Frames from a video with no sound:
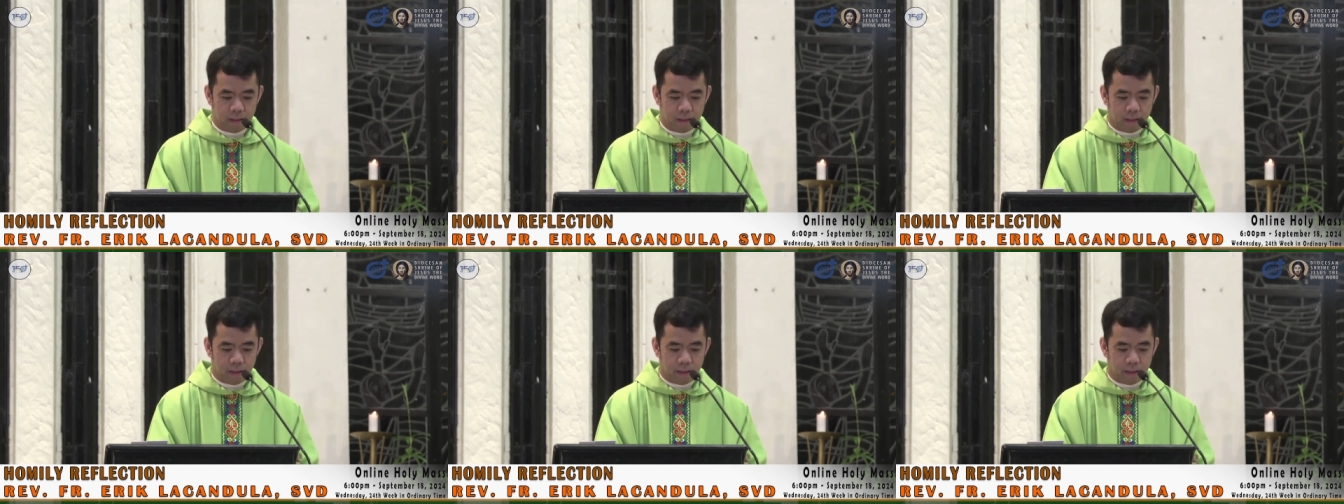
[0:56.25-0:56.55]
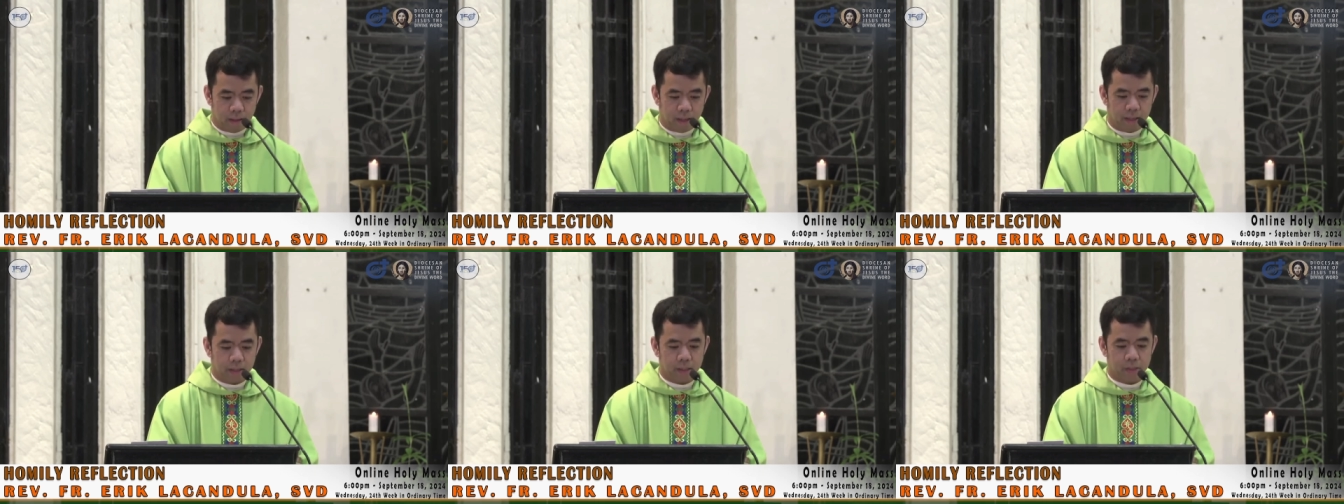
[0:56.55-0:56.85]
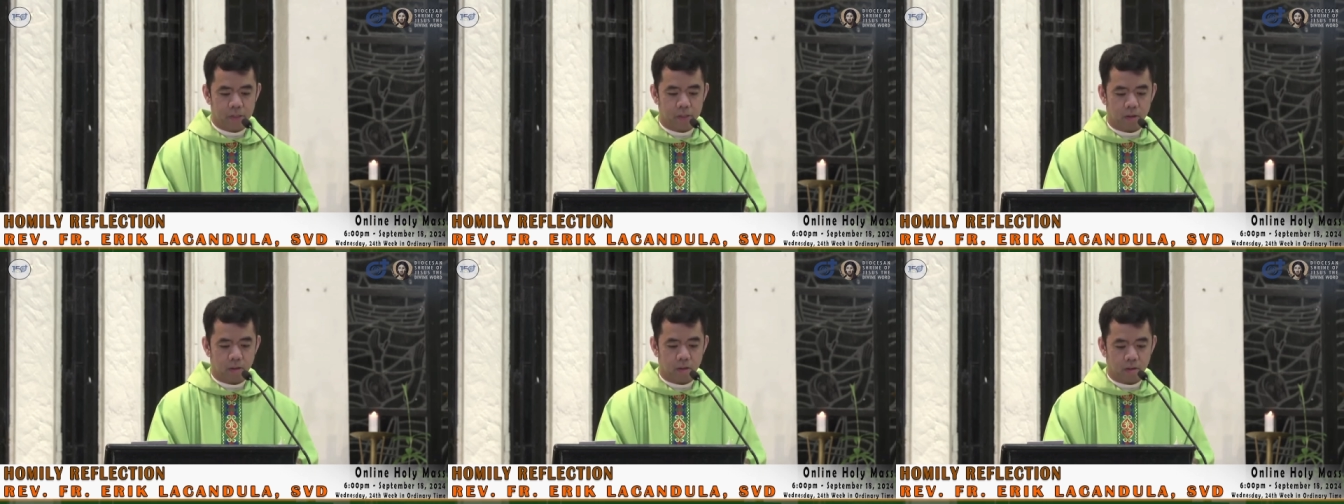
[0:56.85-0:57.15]
And the
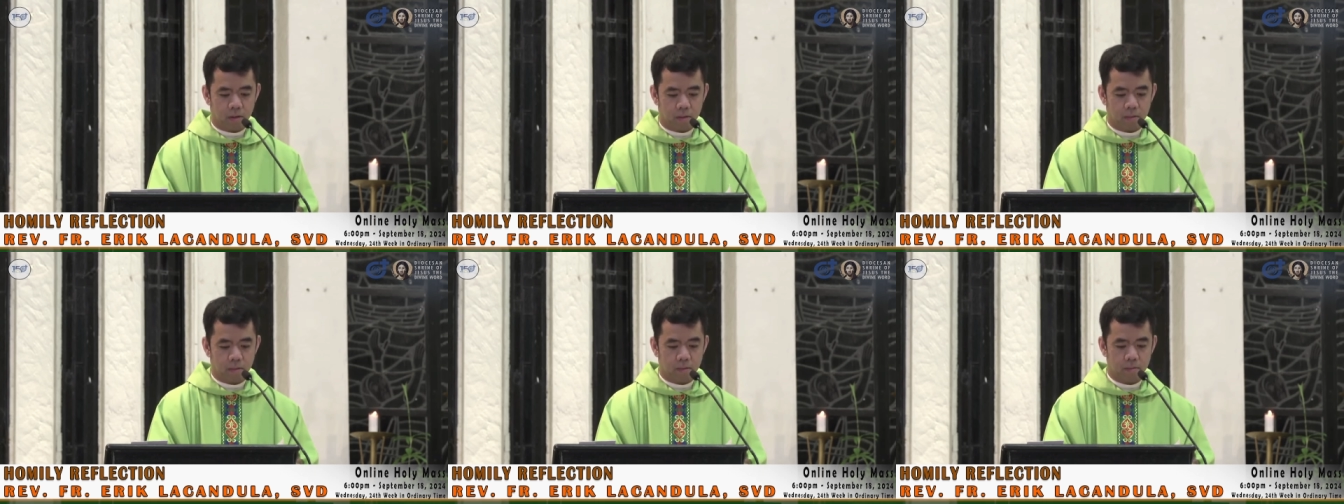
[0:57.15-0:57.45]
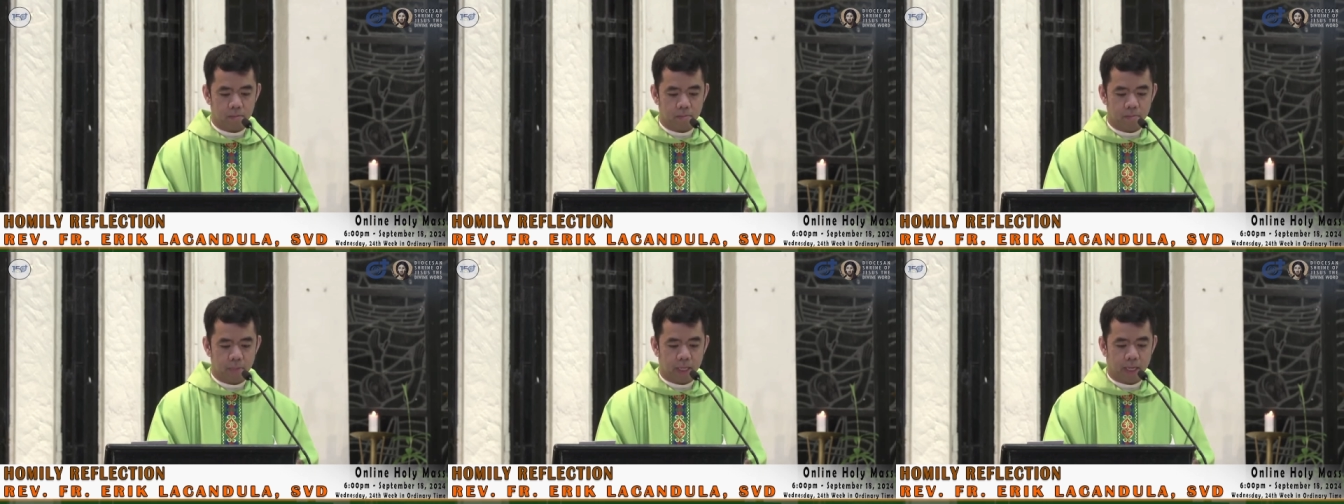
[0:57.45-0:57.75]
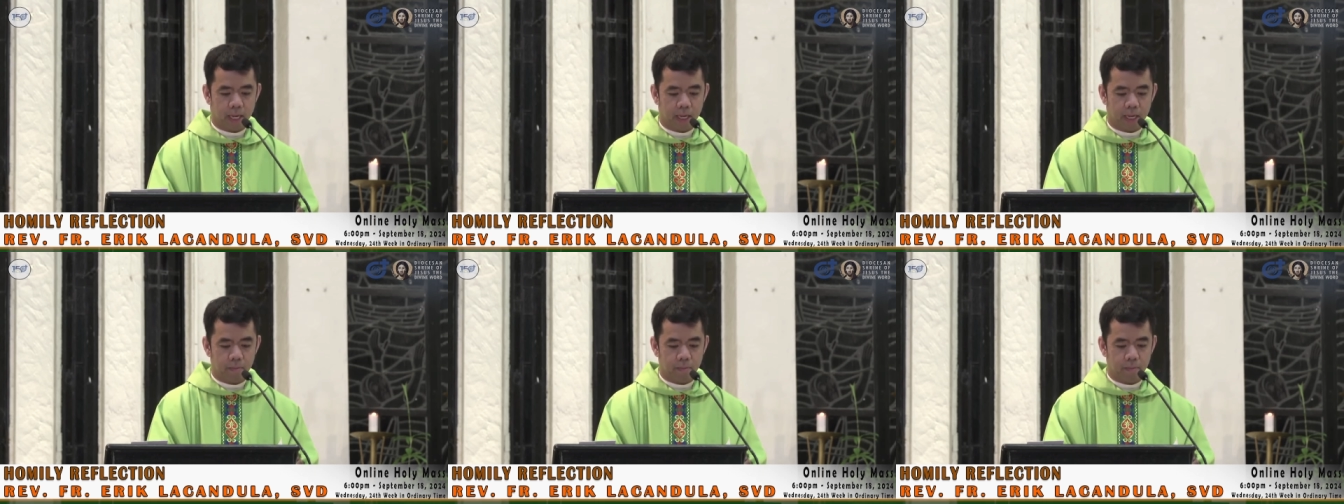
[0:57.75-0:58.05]
song
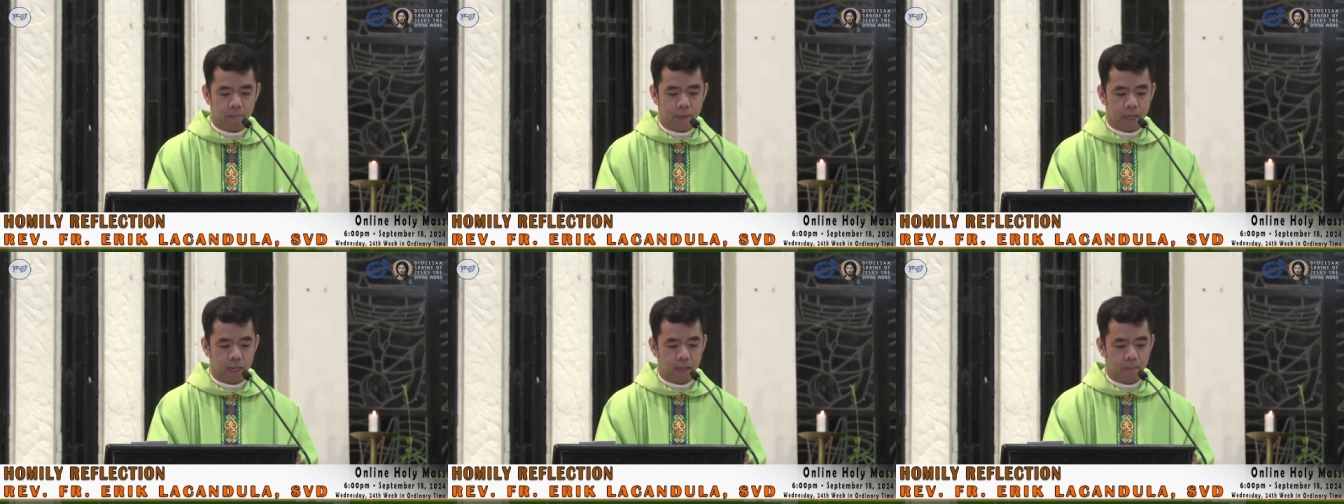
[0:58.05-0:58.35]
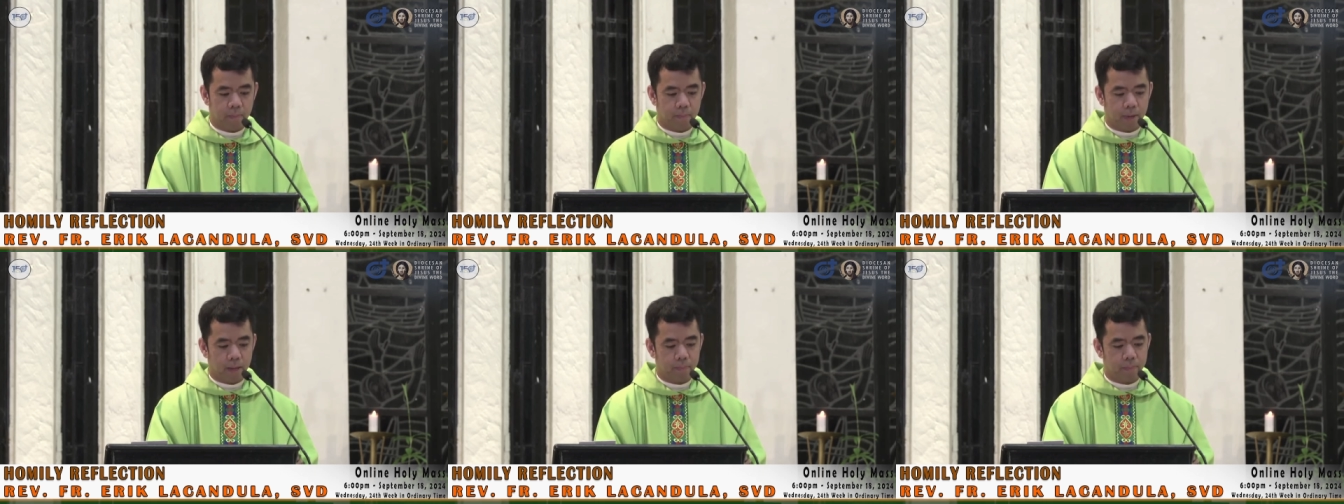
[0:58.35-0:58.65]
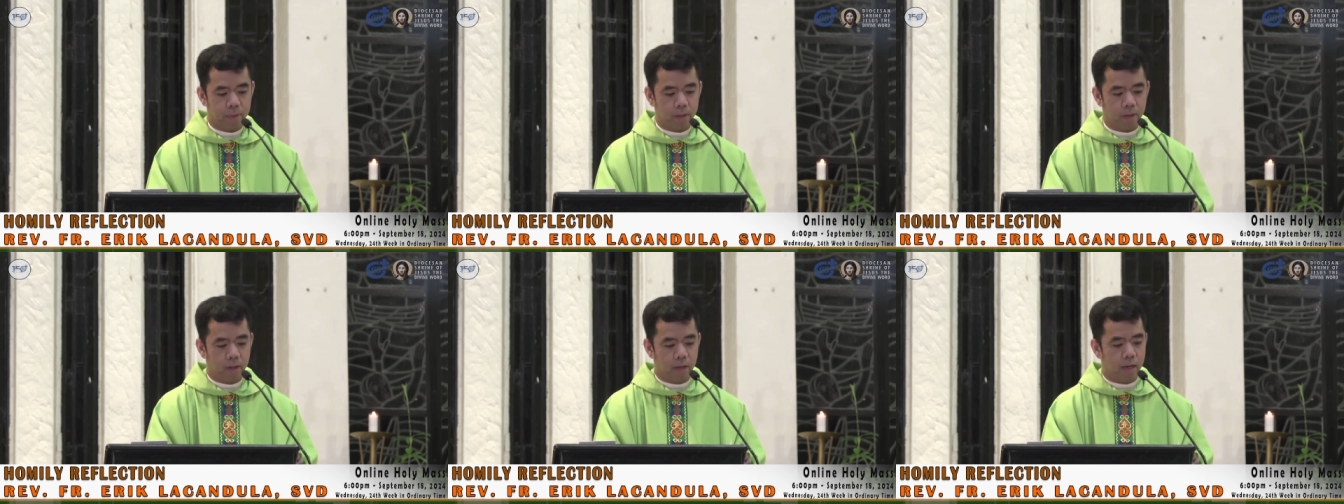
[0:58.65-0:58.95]
became very
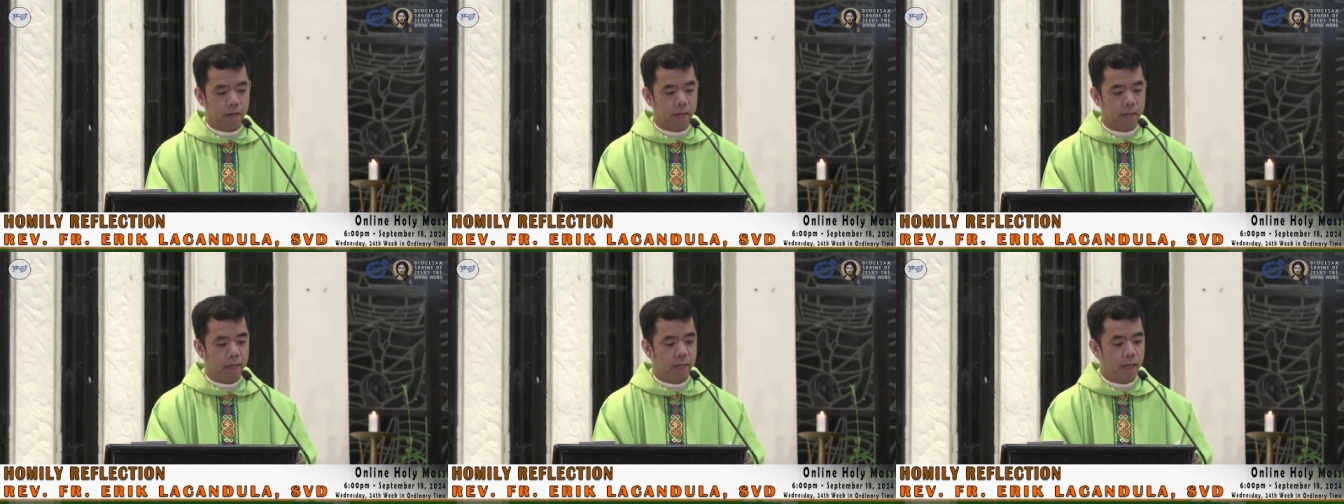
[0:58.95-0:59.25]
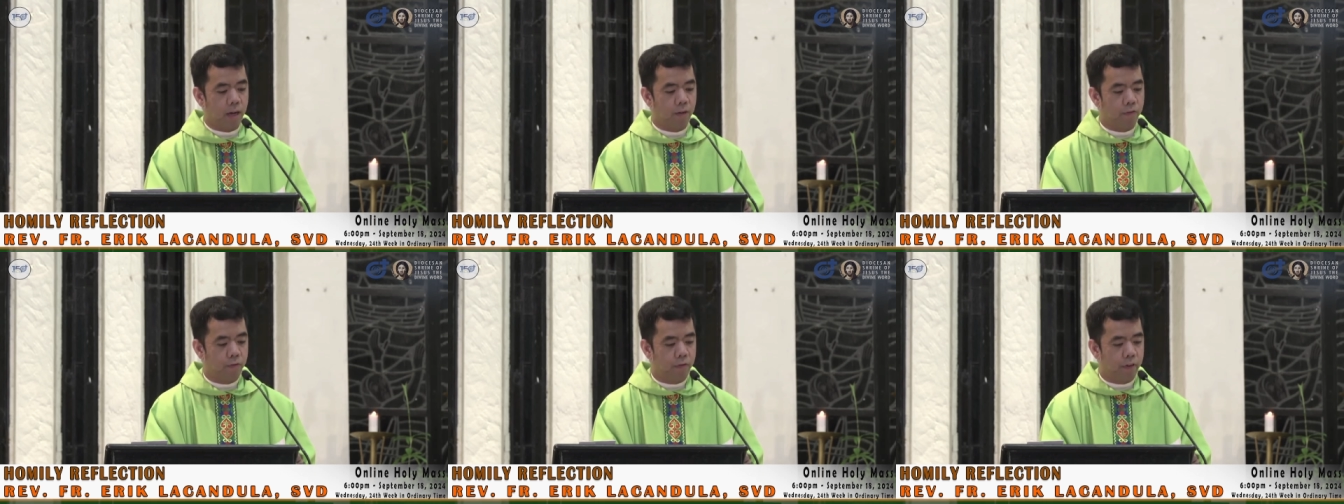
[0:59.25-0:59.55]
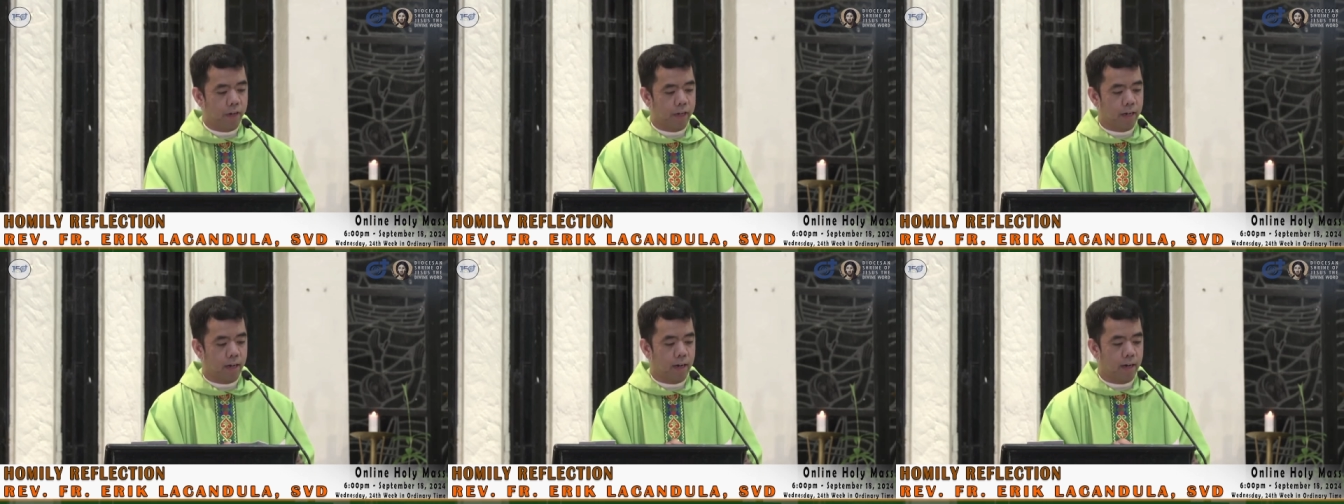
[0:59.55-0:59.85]
popular in
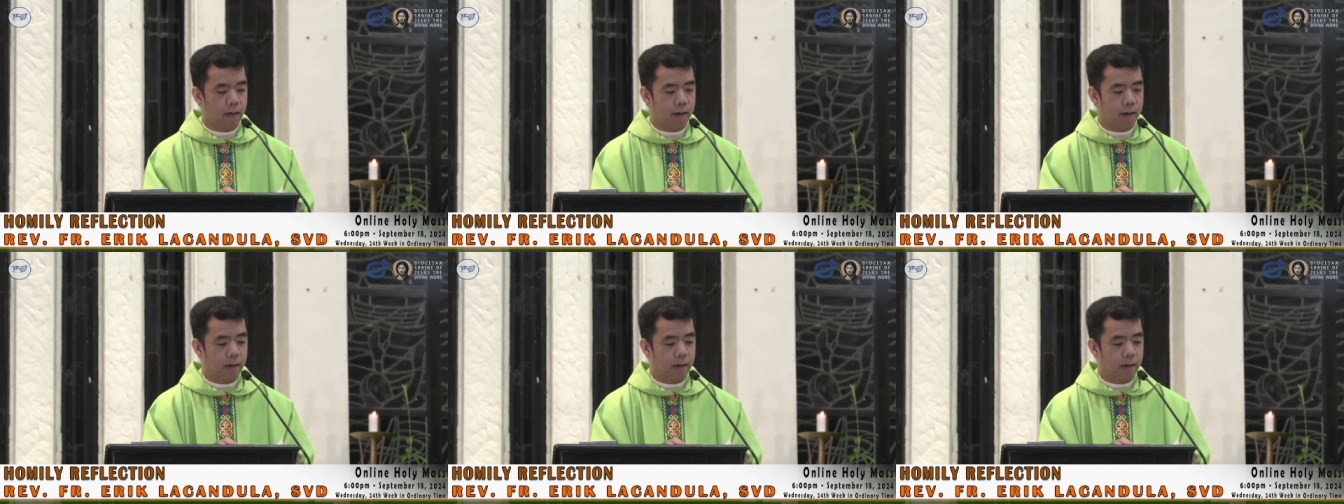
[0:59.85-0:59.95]
Africa